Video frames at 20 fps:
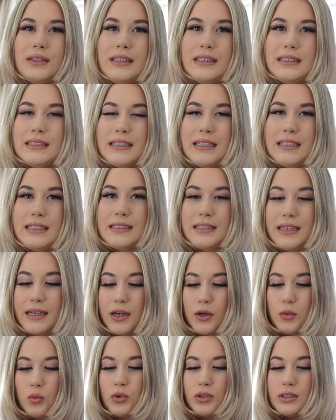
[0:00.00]
this is
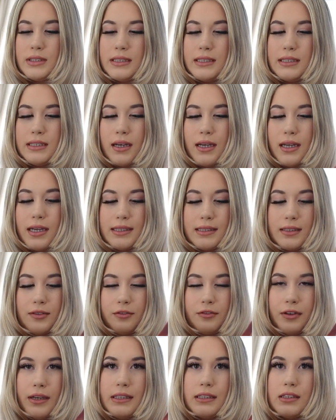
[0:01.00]
their one size
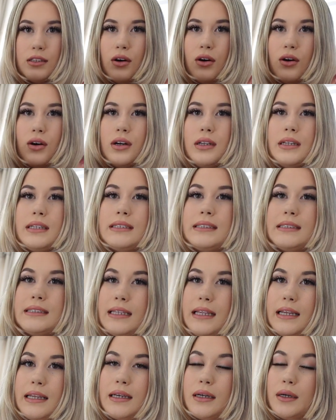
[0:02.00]
fits all
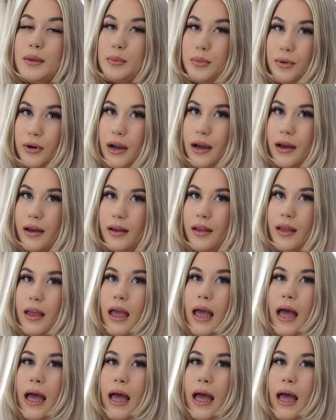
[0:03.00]
silk bra,